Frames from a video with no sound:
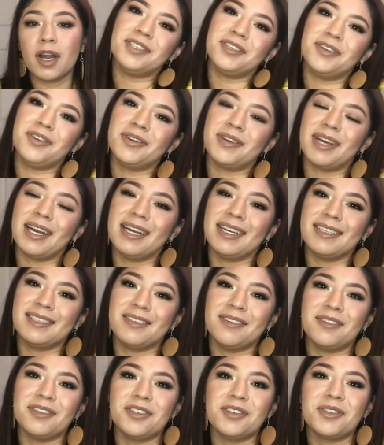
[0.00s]
You guys know
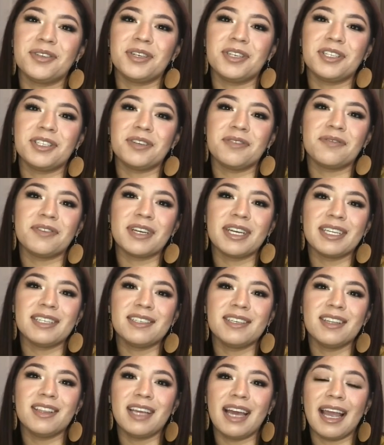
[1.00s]
the drill. Don't forget to
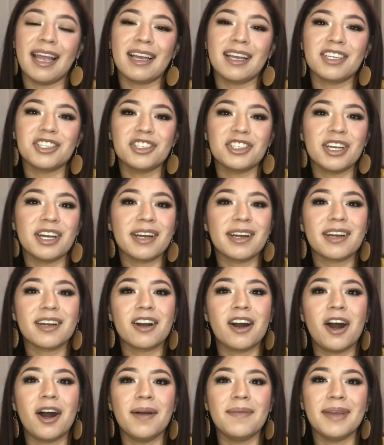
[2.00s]
like, share,
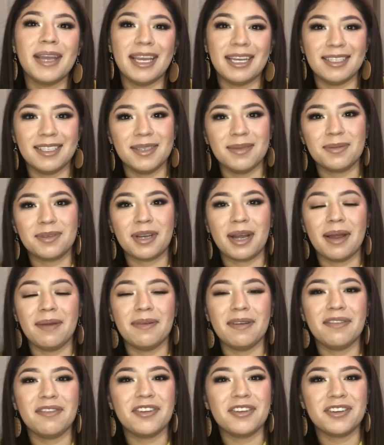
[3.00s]
comment, and subscribe
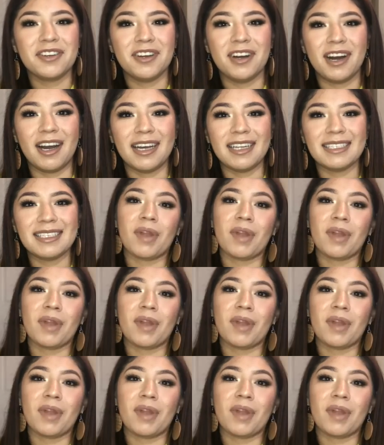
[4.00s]
if you're not.